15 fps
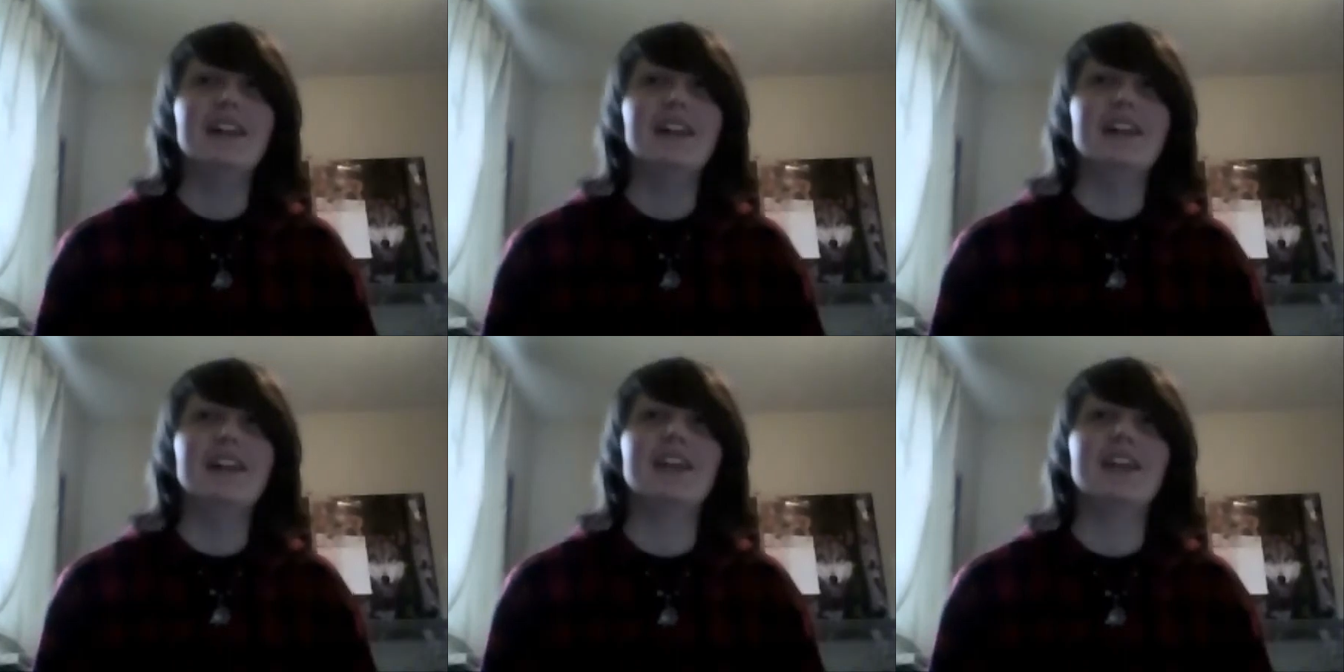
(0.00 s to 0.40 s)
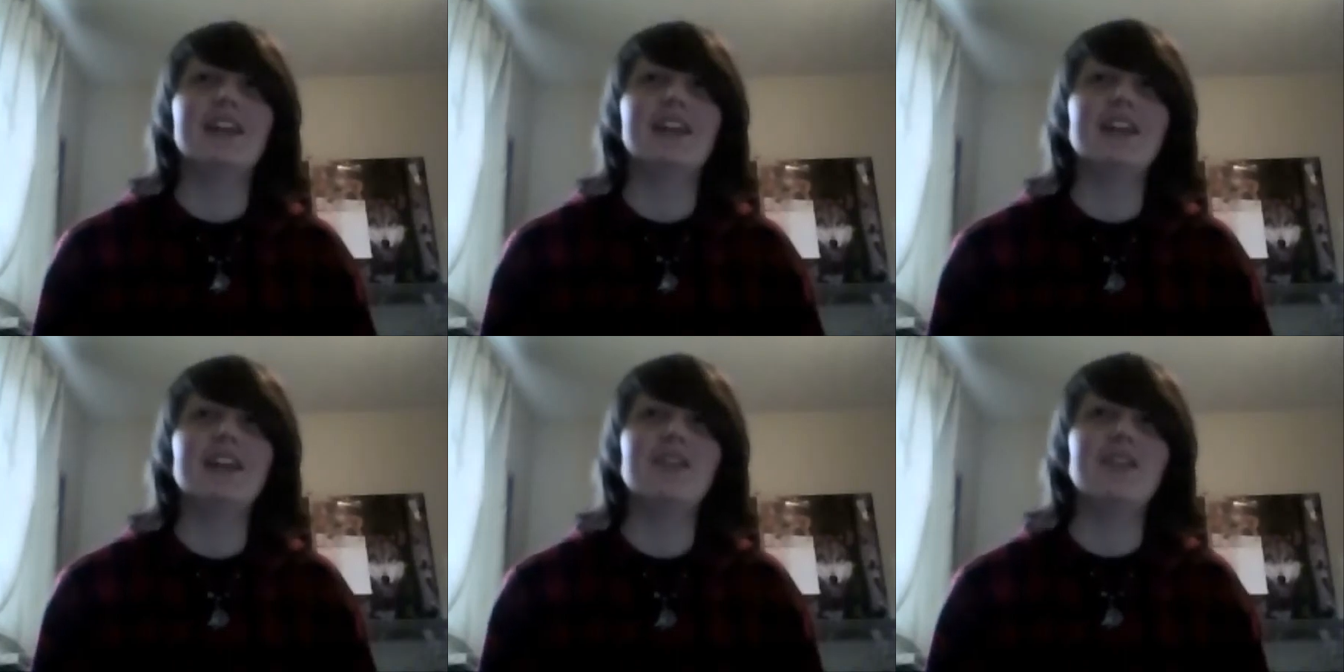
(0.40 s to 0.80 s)
Like, I
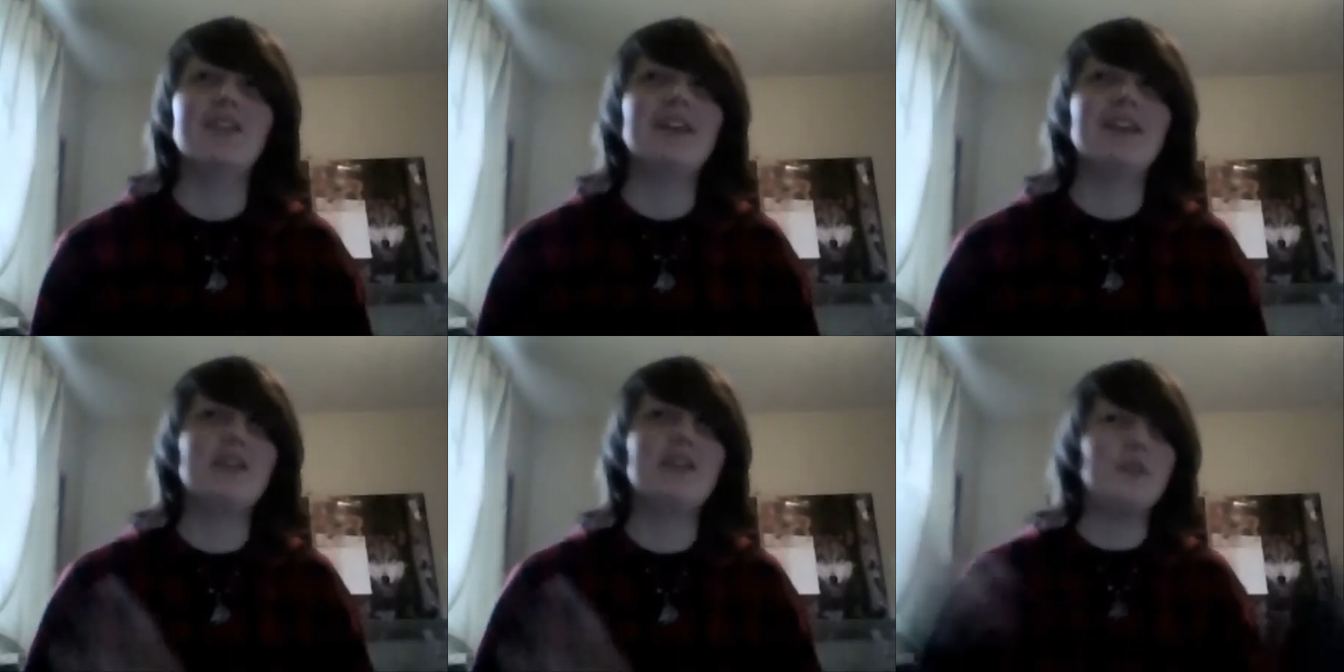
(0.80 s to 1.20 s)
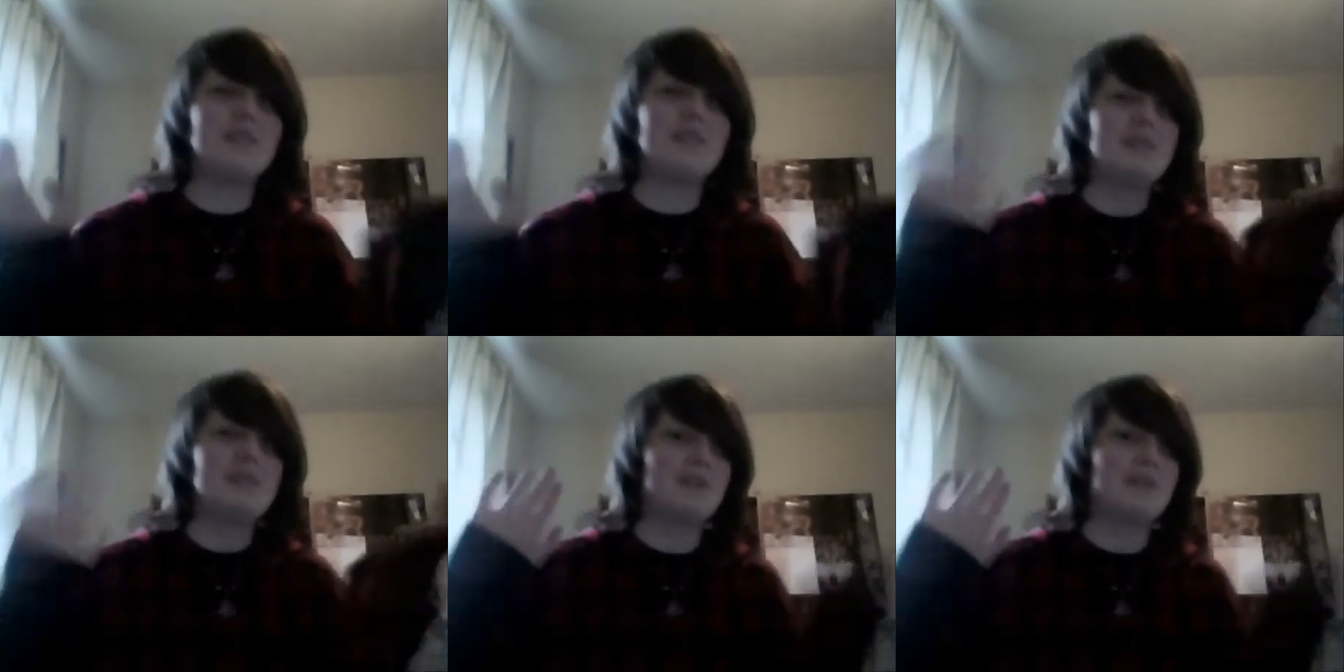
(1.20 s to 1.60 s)
didn't even think anyone would
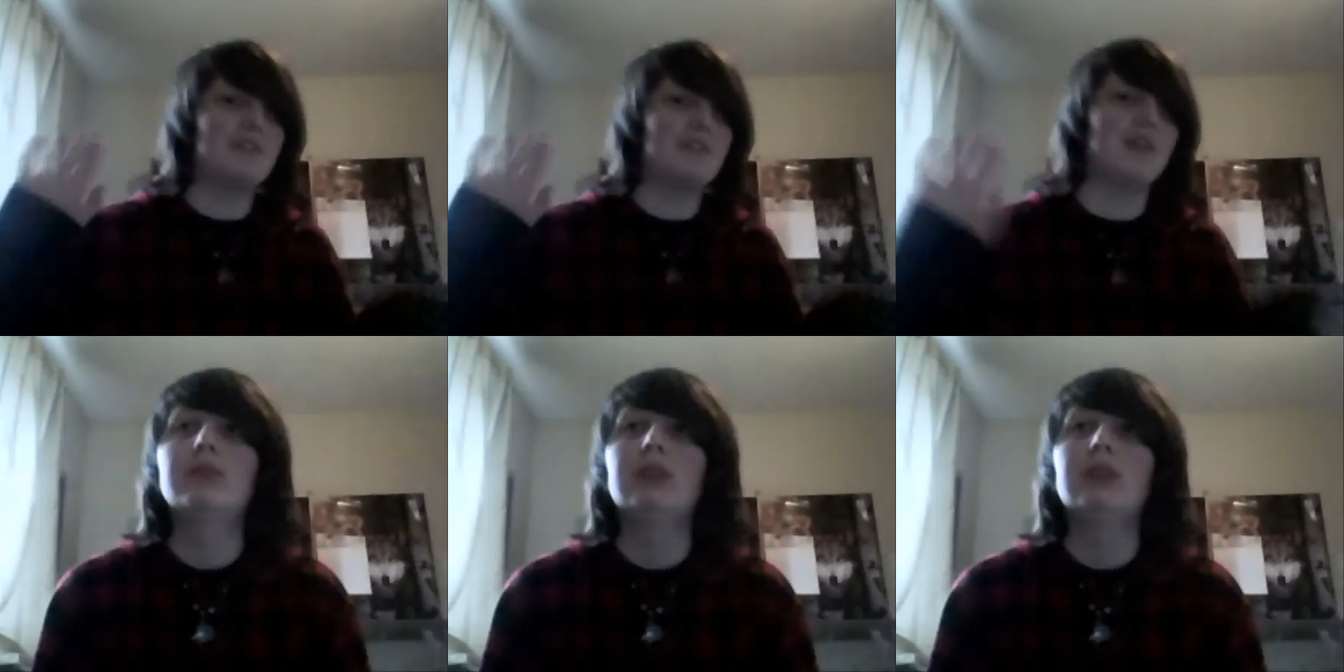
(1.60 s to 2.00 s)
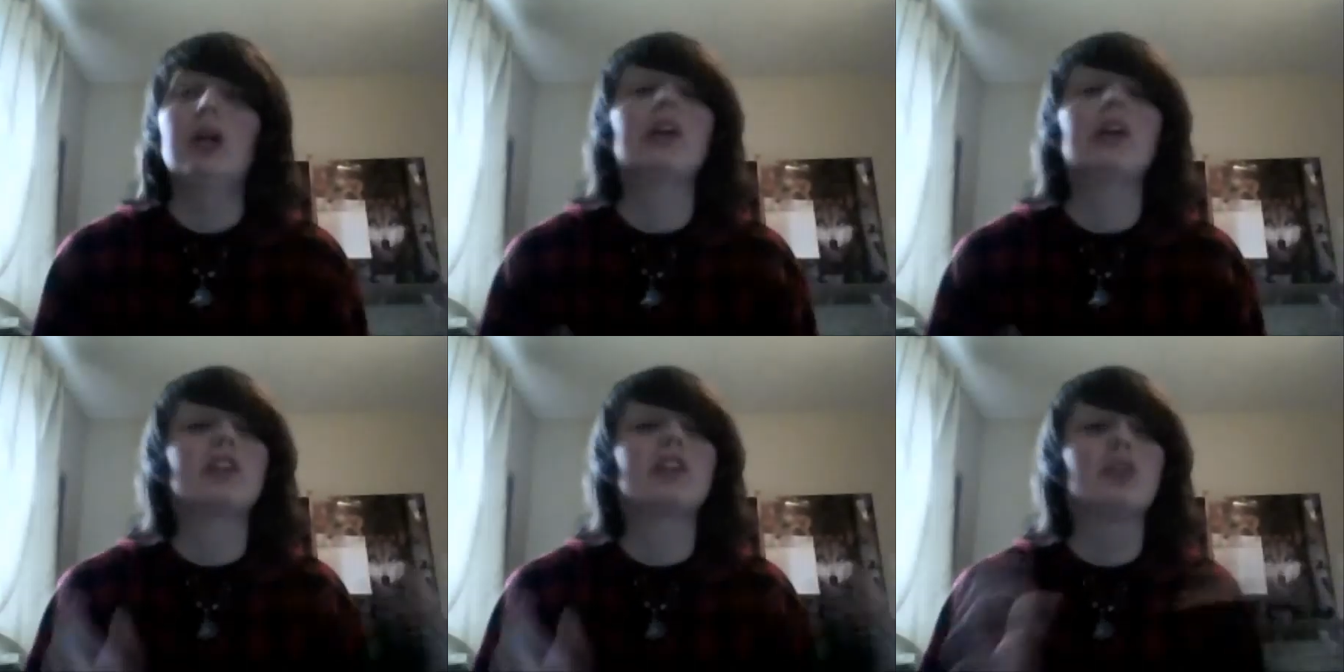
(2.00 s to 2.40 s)
see my video.
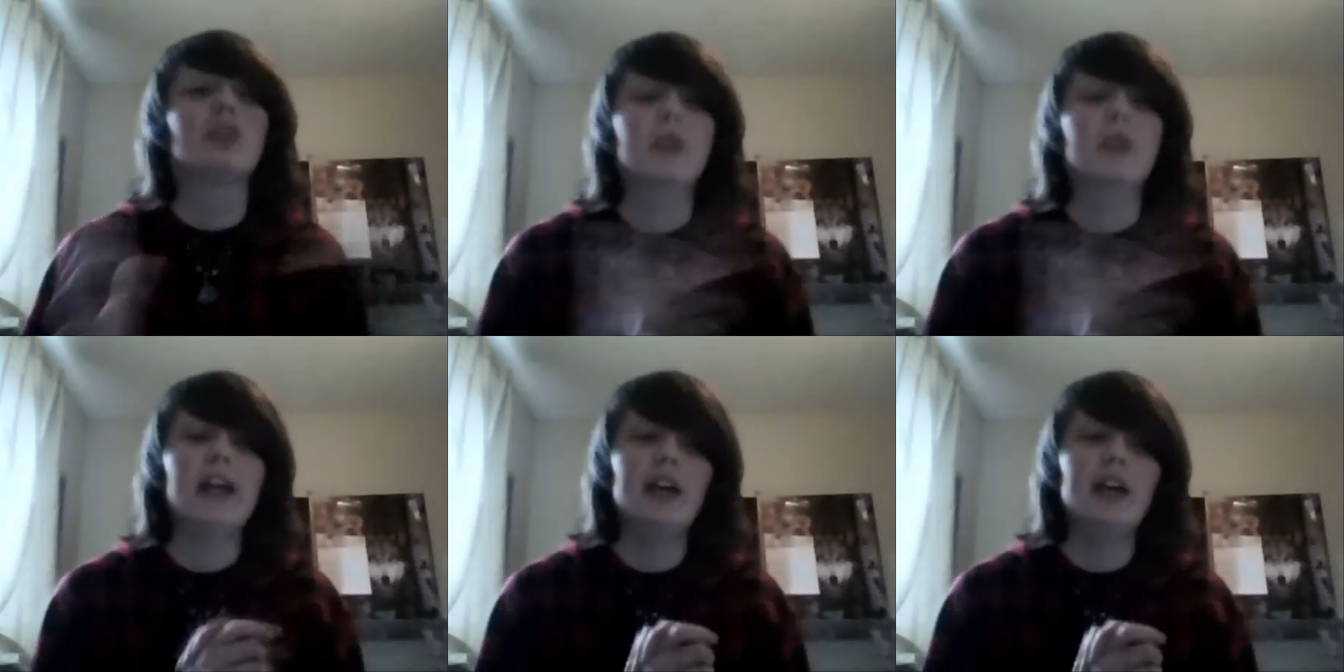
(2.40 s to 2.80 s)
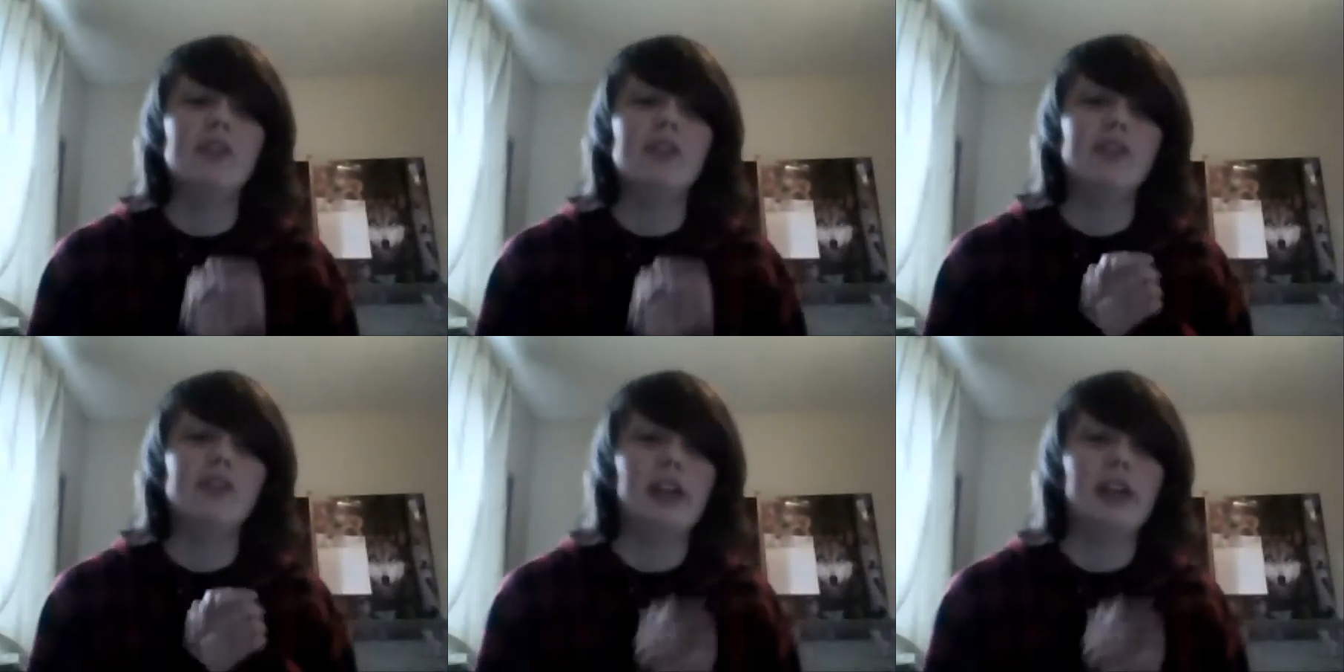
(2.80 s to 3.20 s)
Okay, so we
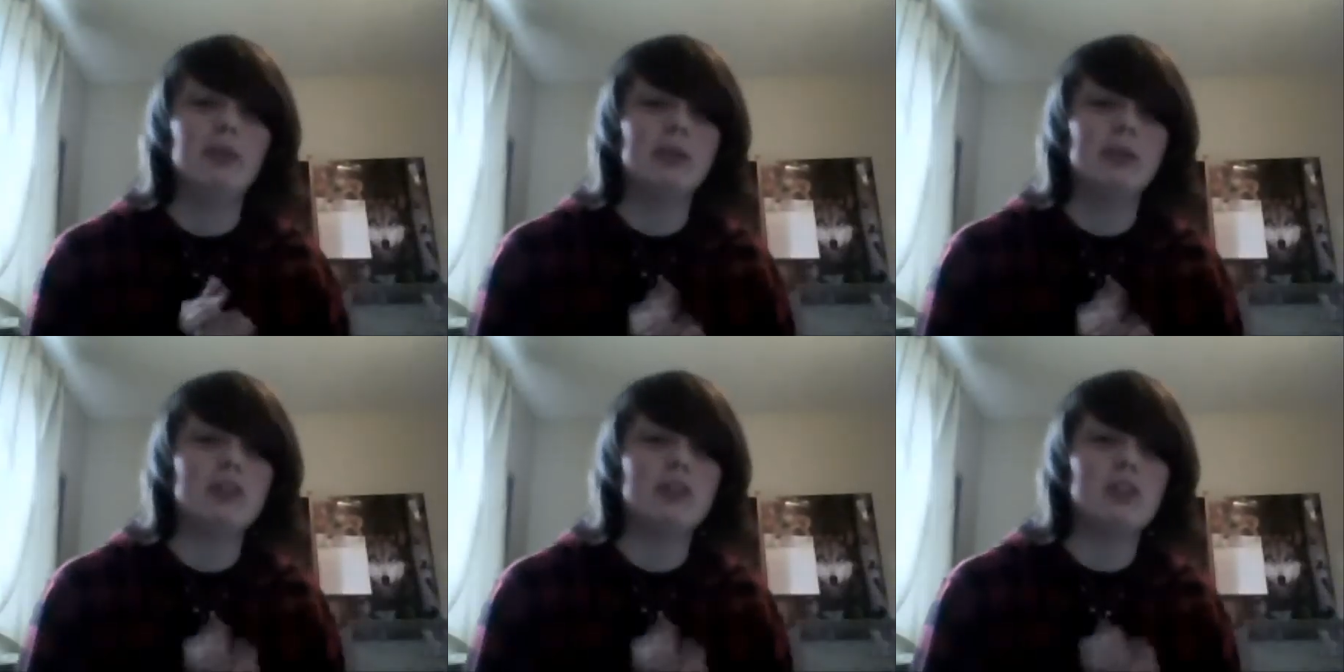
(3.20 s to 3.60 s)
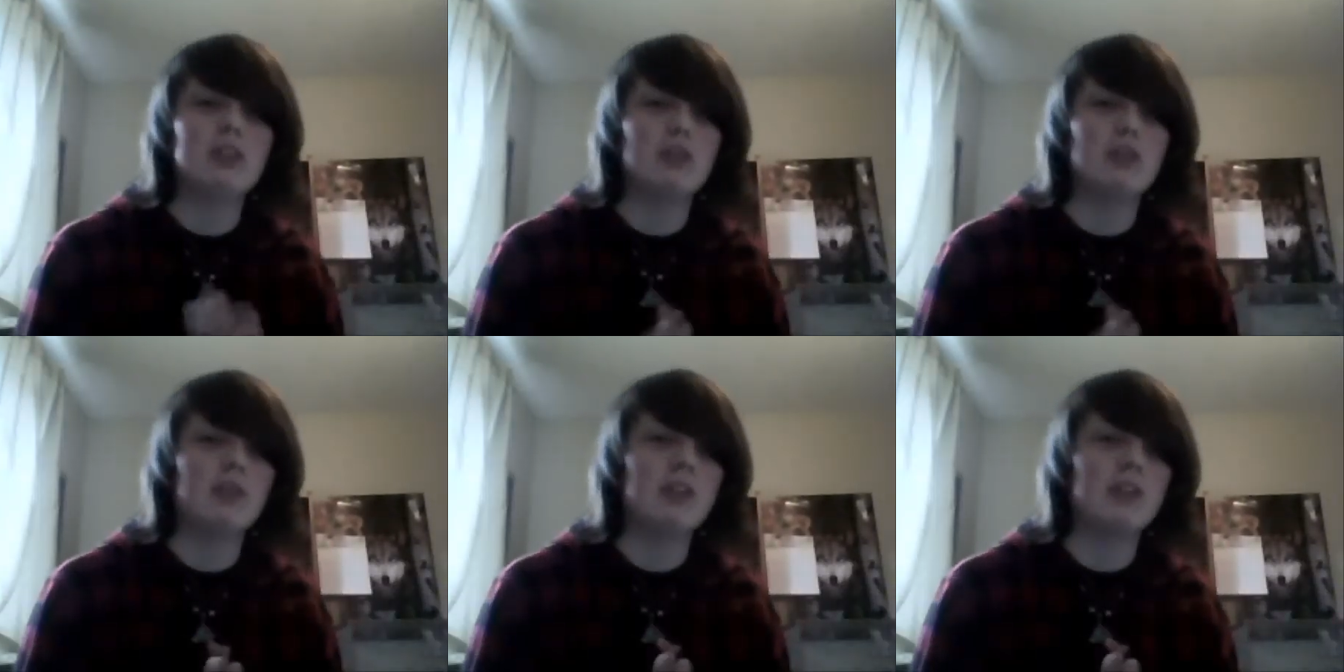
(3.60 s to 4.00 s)
have 8 members at the
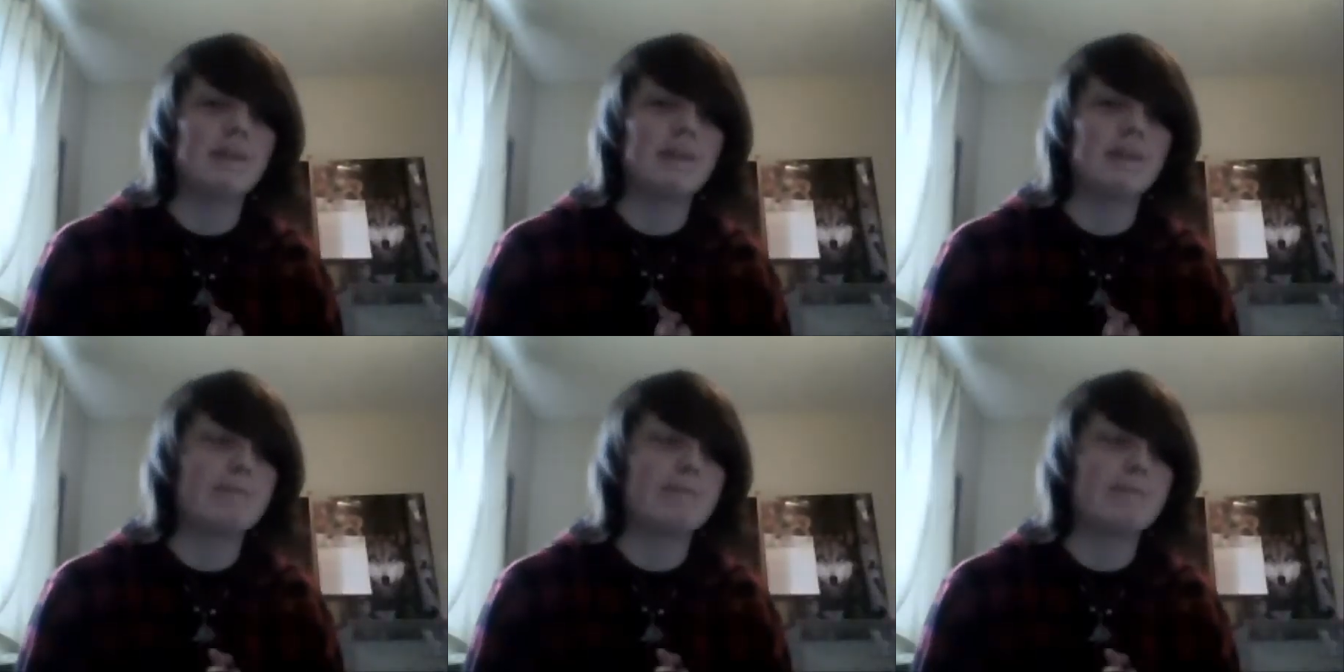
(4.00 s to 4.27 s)
moment.